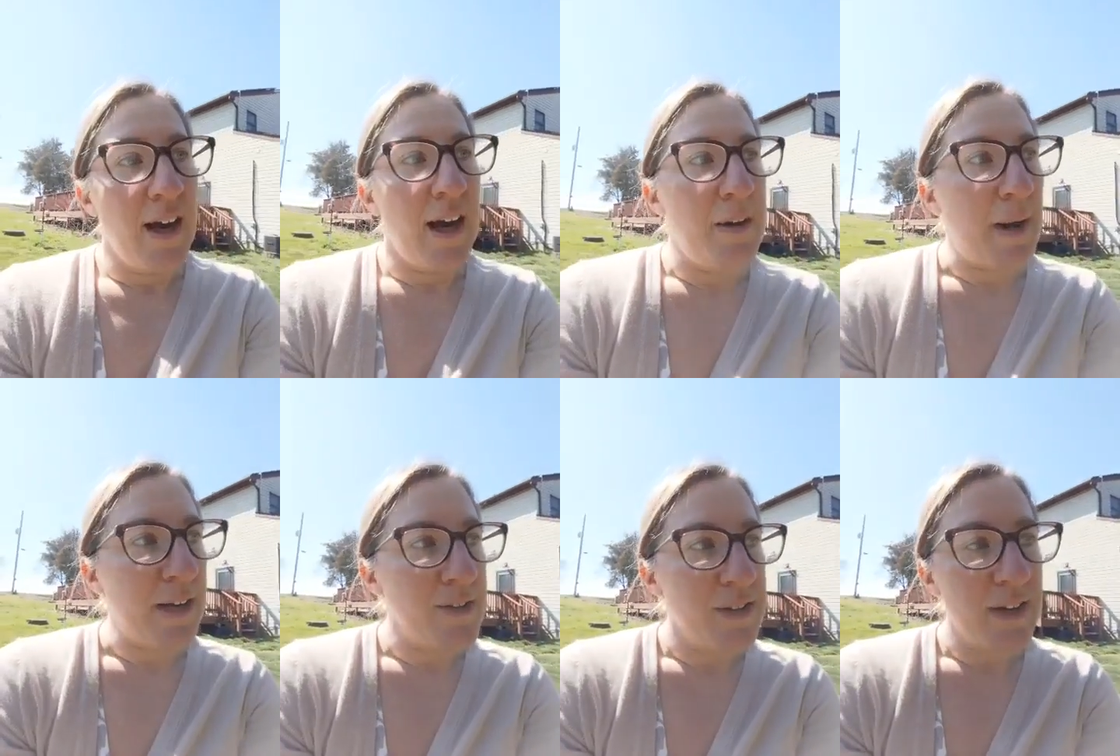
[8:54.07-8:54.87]
I
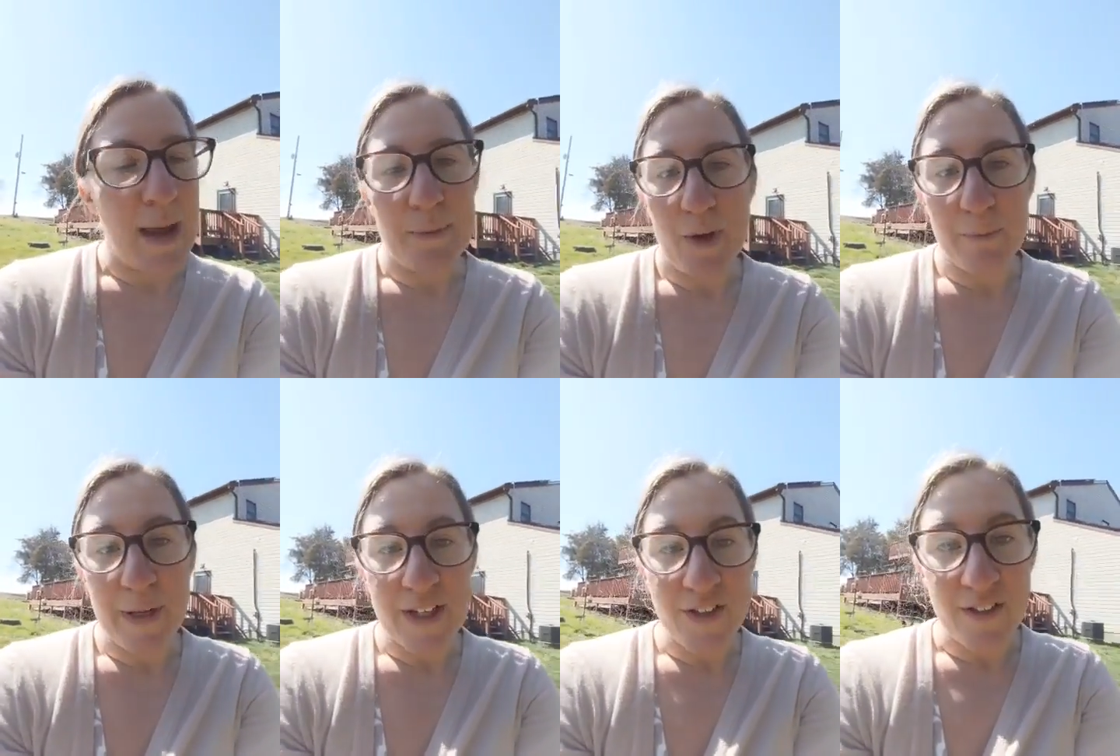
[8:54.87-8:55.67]
use an app called
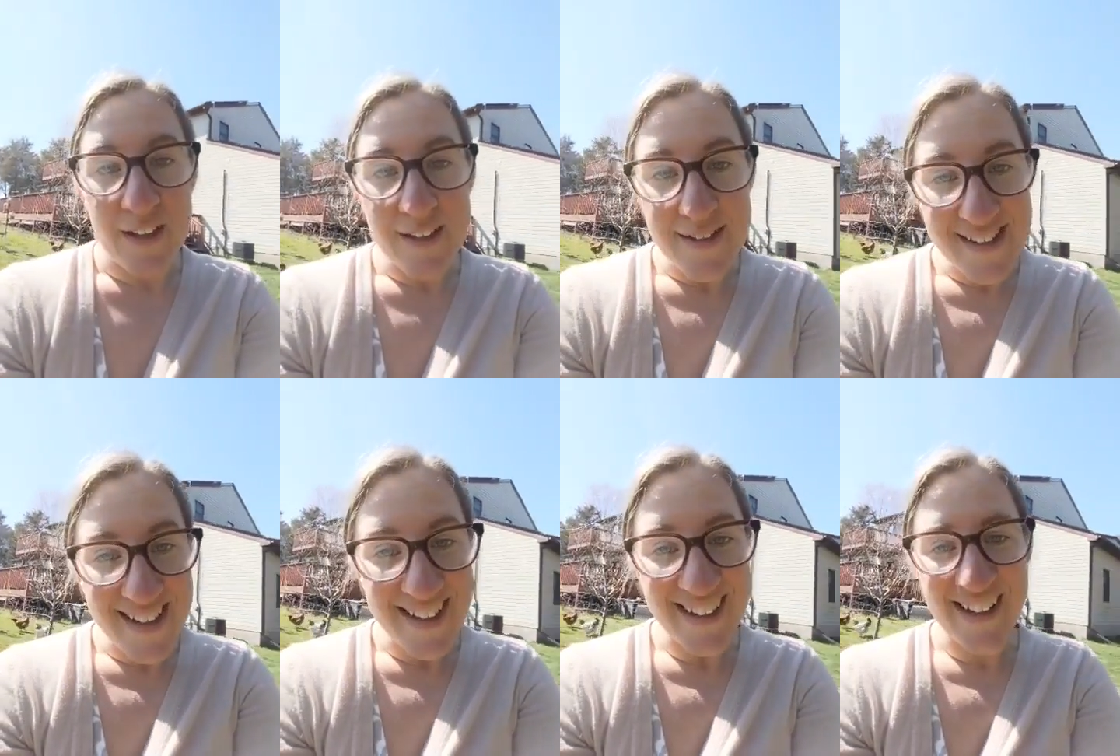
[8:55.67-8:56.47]
Picture This.
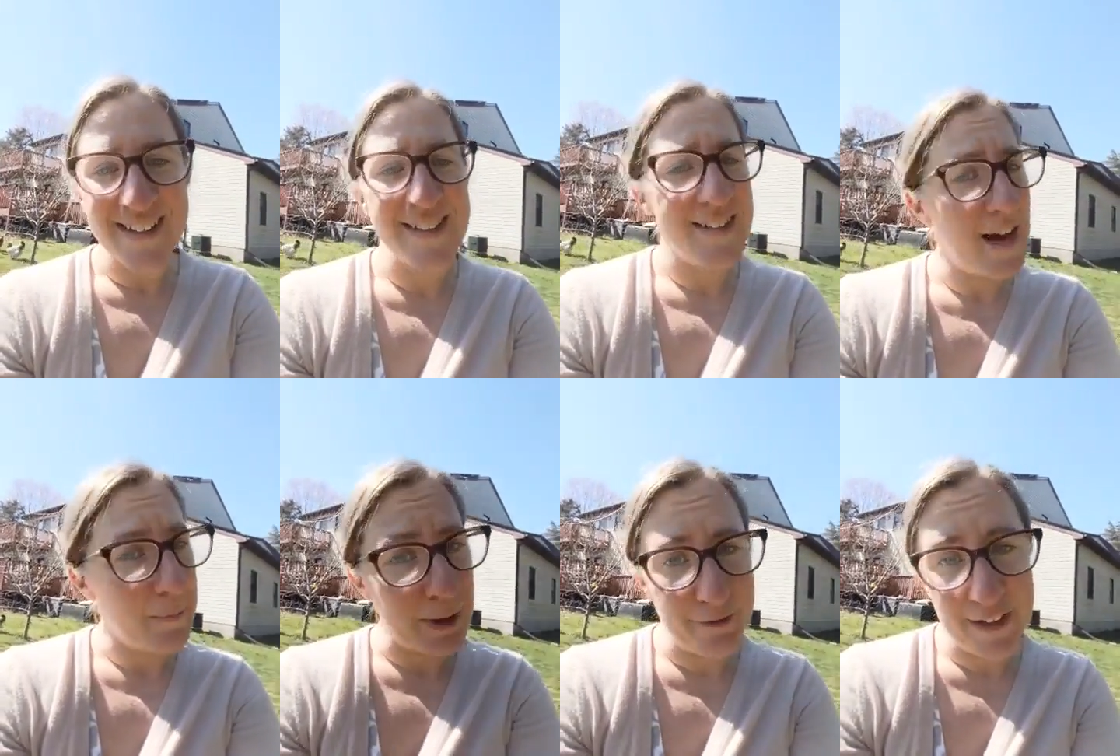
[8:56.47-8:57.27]
It's not
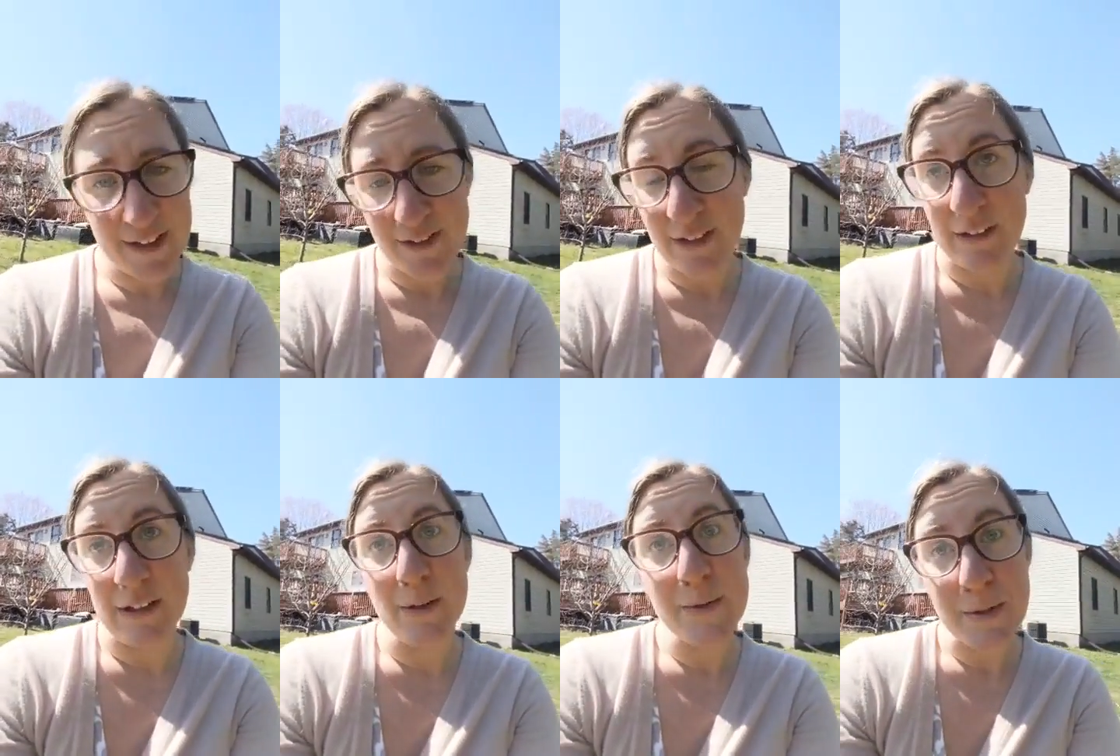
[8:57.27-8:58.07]
perfect or even
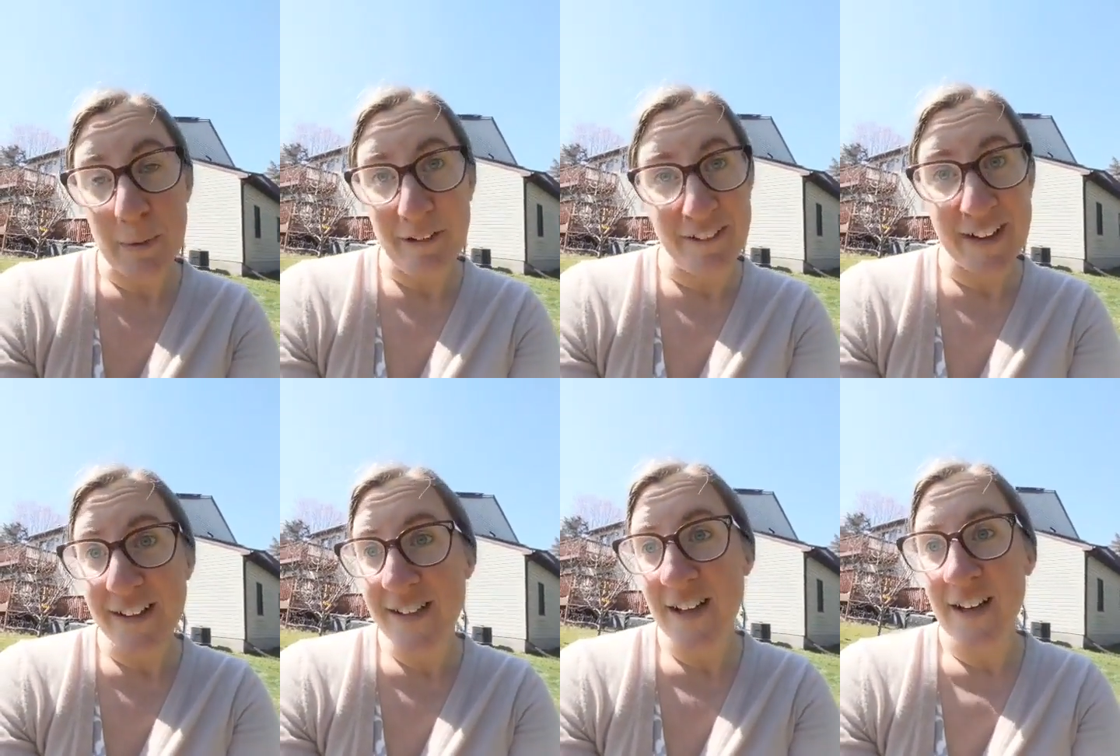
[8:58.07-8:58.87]
close to
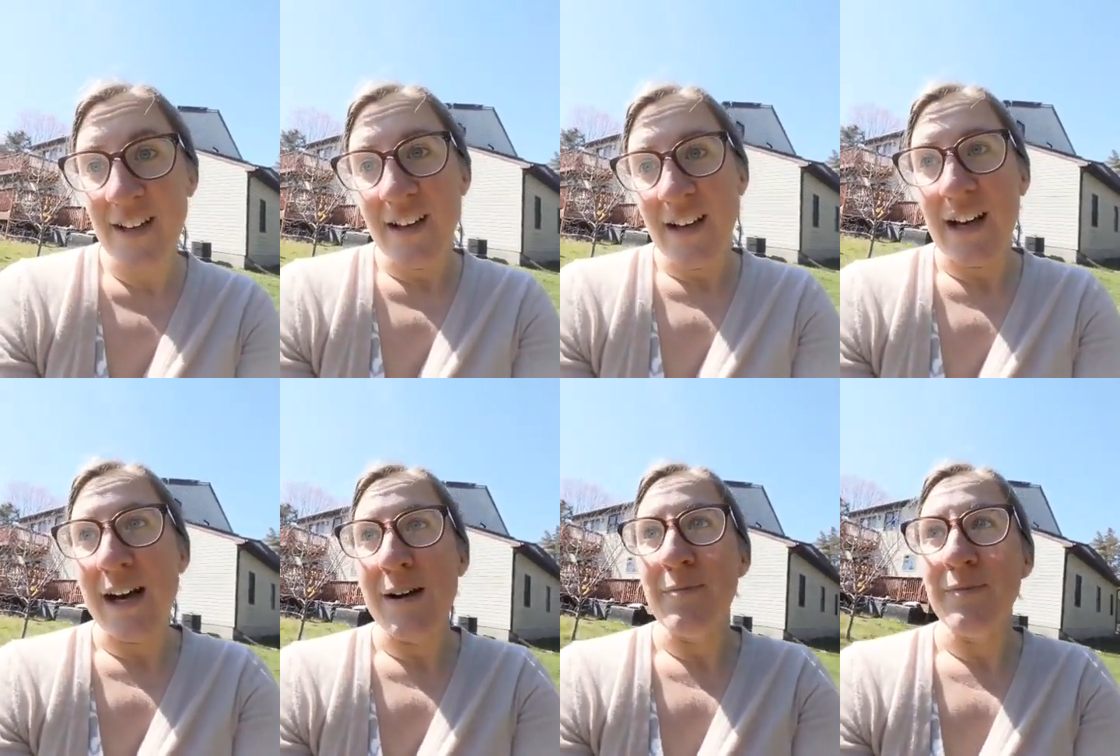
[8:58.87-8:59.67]
perfect.
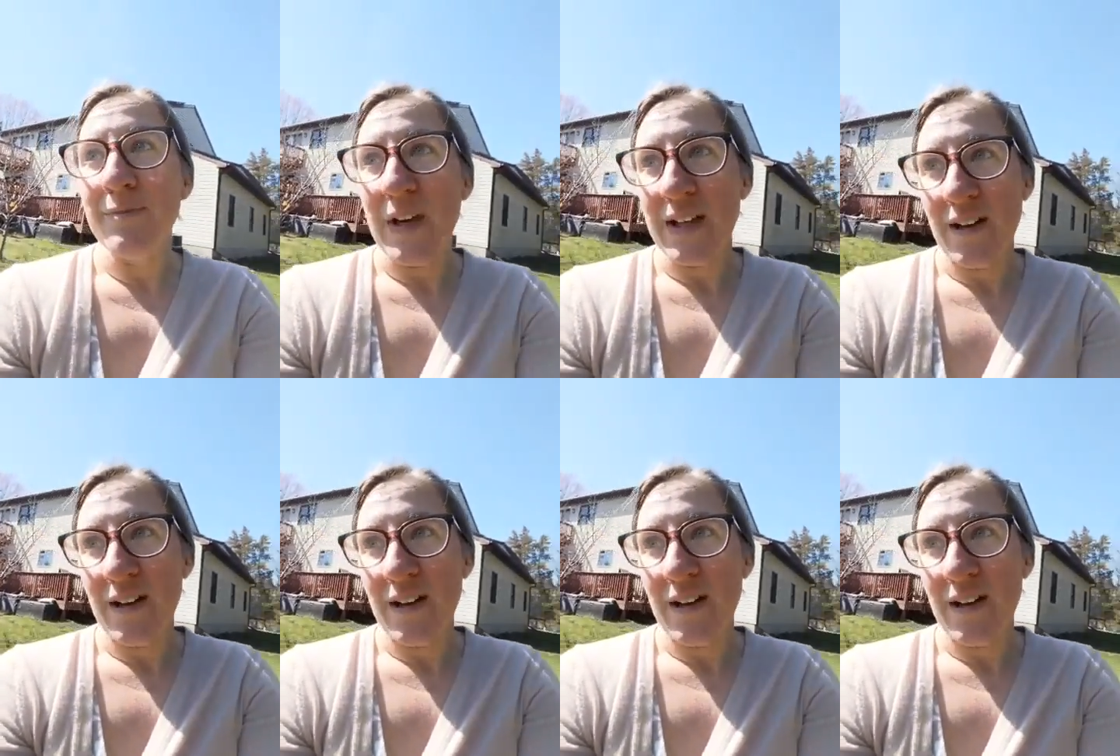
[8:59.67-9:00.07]
It